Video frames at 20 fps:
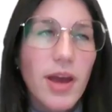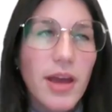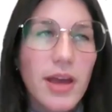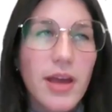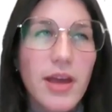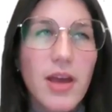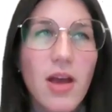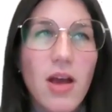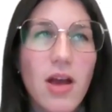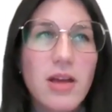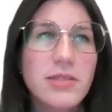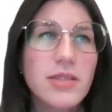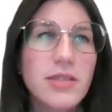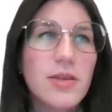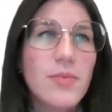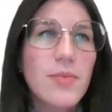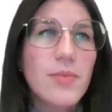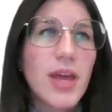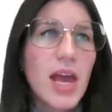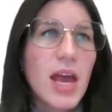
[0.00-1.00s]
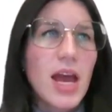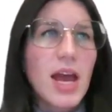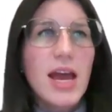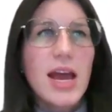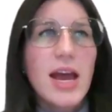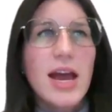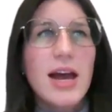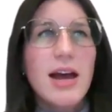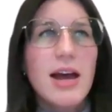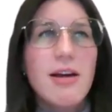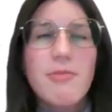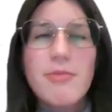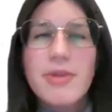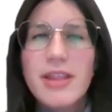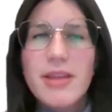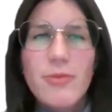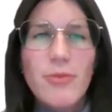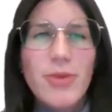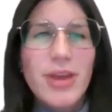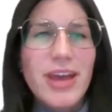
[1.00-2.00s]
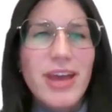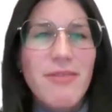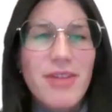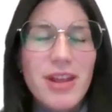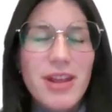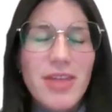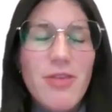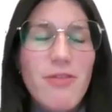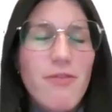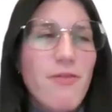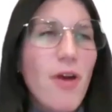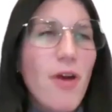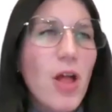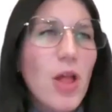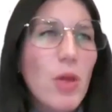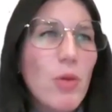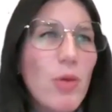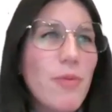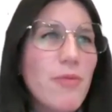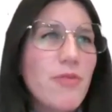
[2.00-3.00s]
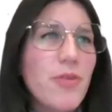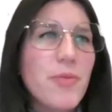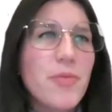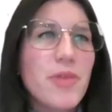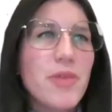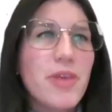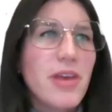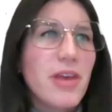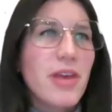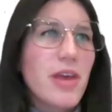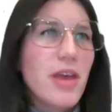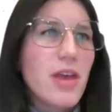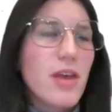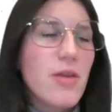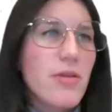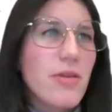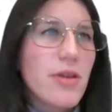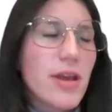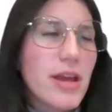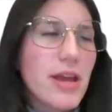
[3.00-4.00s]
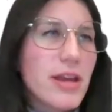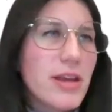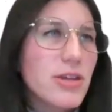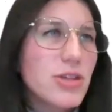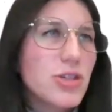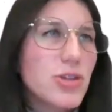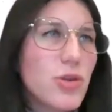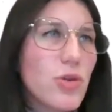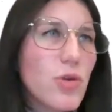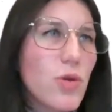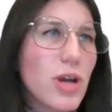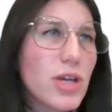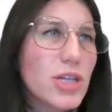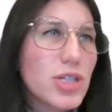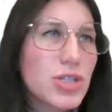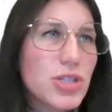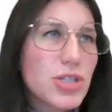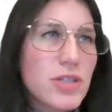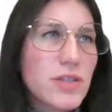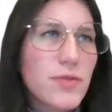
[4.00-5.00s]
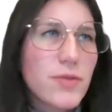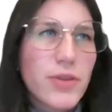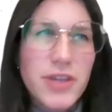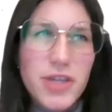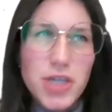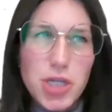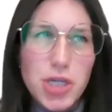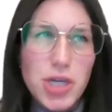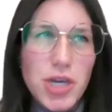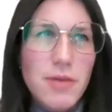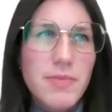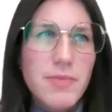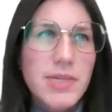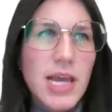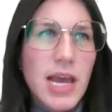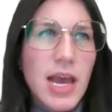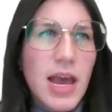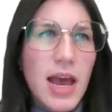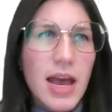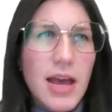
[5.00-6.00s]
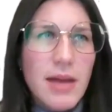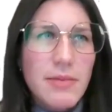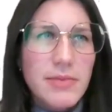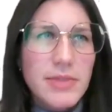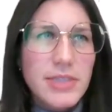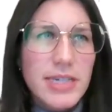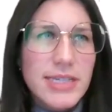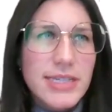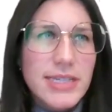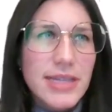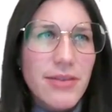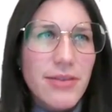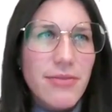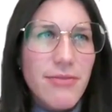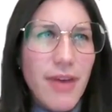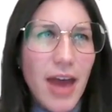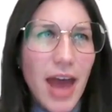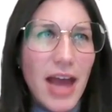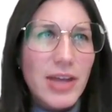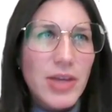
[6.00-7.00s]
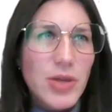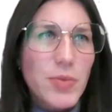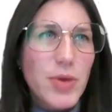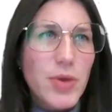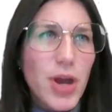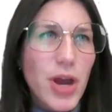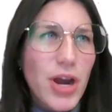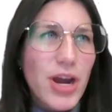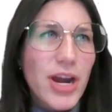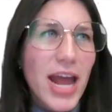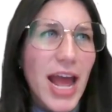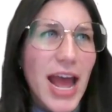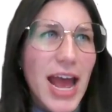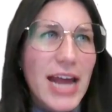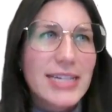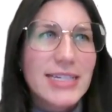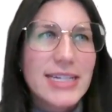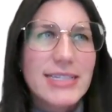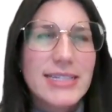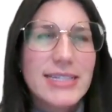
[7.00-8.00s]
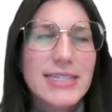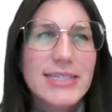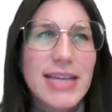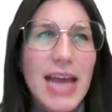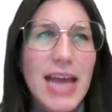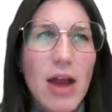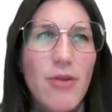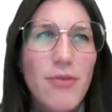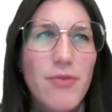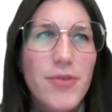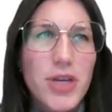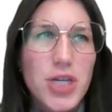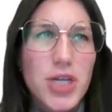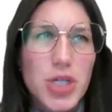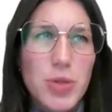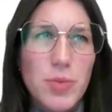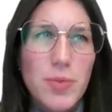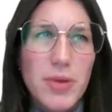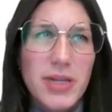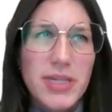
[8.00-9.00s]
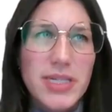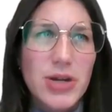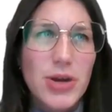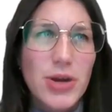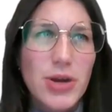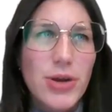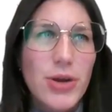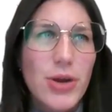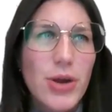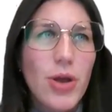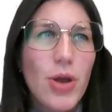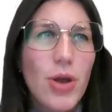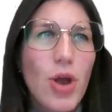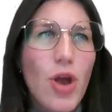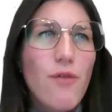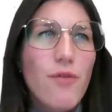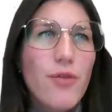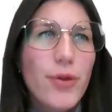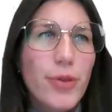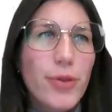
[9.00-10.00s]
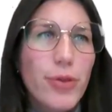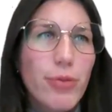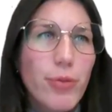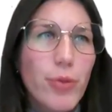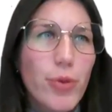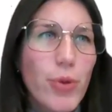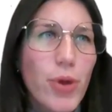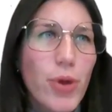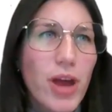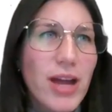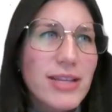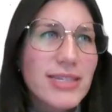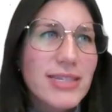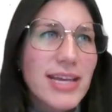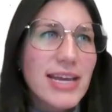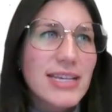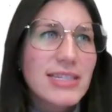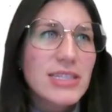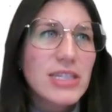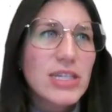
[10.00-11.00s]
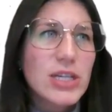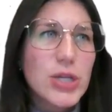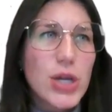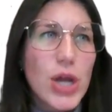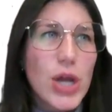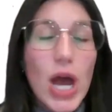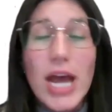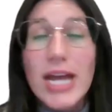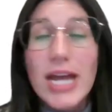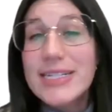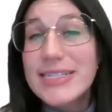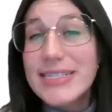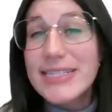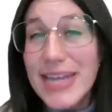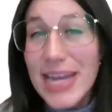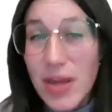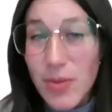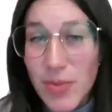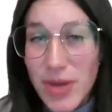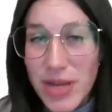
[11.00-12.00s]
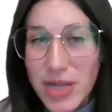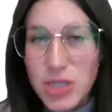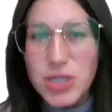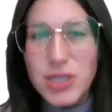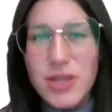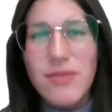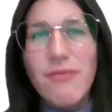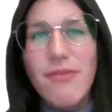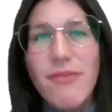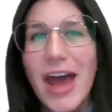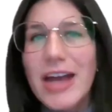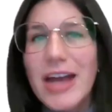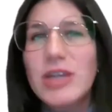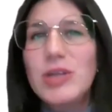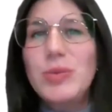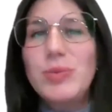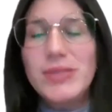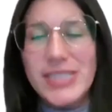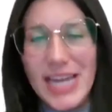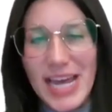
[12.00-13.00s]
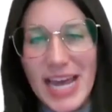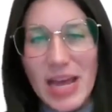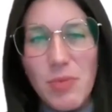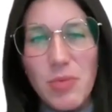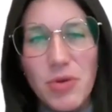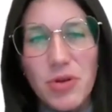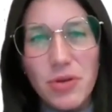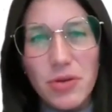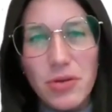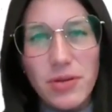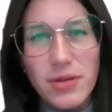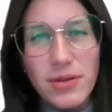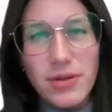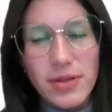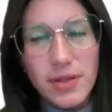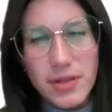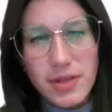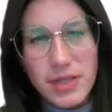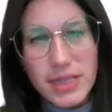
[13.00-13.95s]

Okay, awesome. And then we have another follow-up from the initial questions for the shims. Does the vacuum card act as a sacrificial material for through cuts as to not damage the vacuum table?